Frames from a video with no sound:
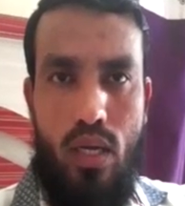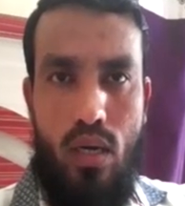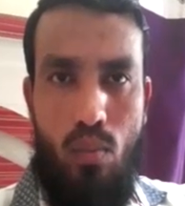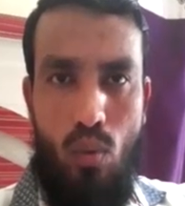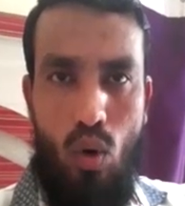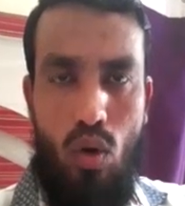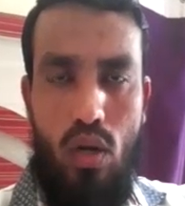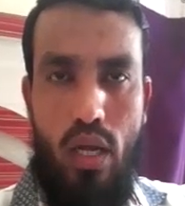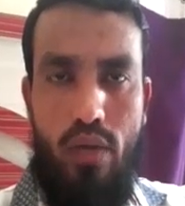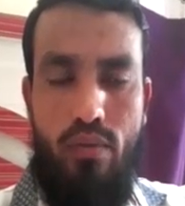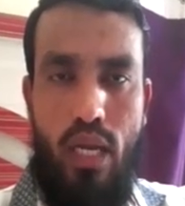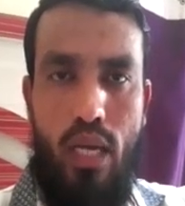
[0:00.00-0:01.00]
more,
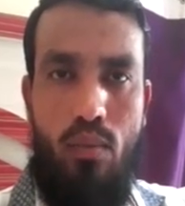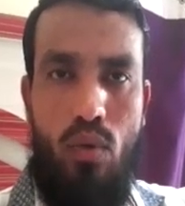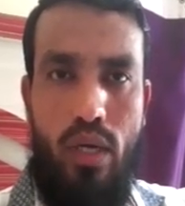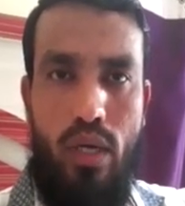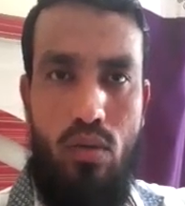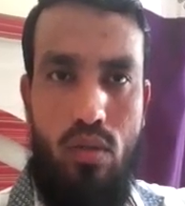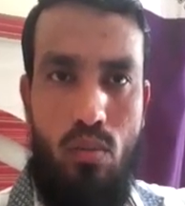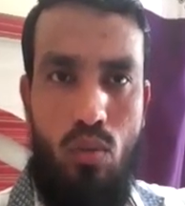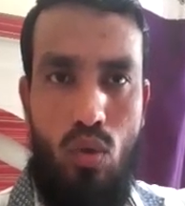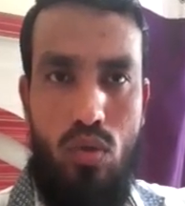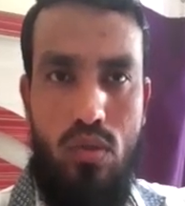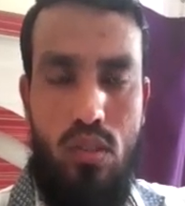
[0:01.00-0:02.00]
and when I am going to the
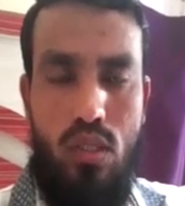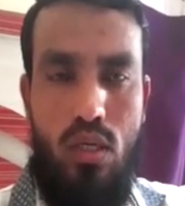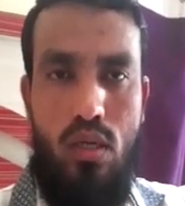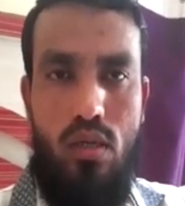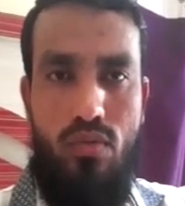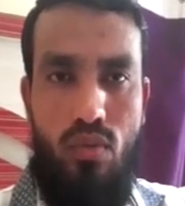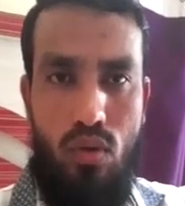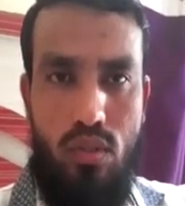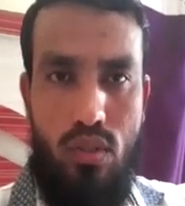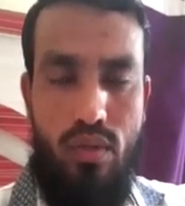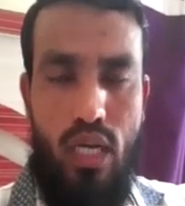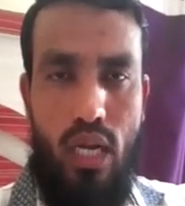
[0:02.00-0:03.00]
moon, the force
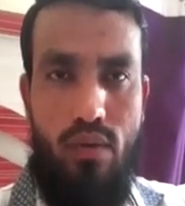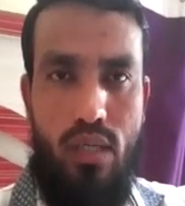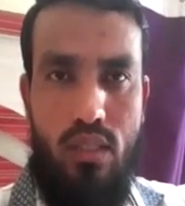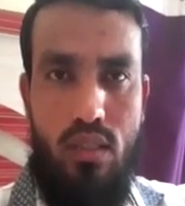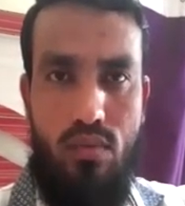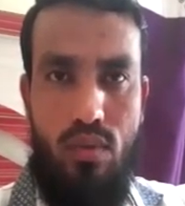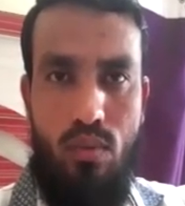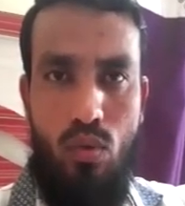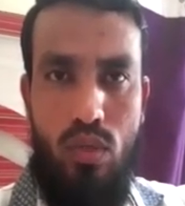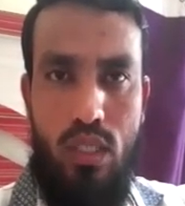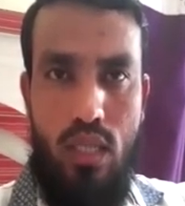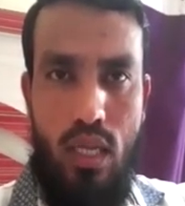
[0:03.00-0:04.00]
of gravitation of the
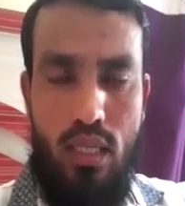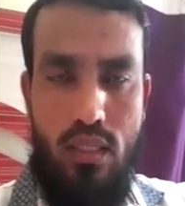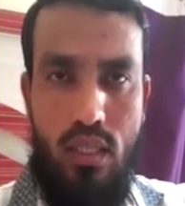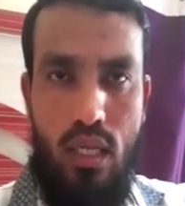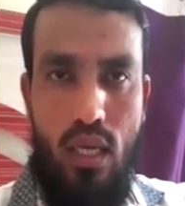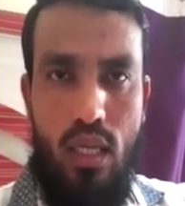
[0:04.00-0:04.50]
moon is less.